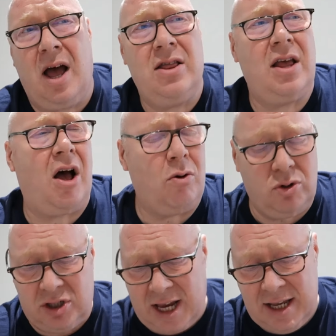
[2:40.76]
And I
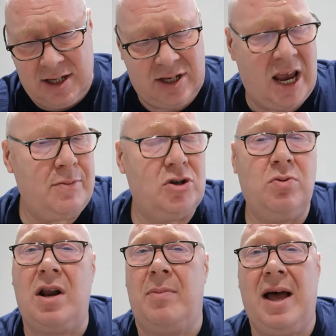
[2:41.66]
will say the same as
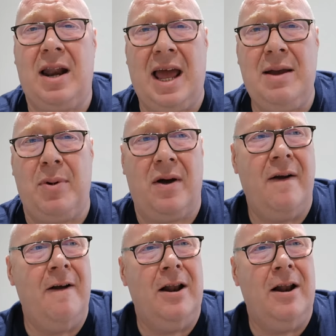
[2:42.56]
well about Labour.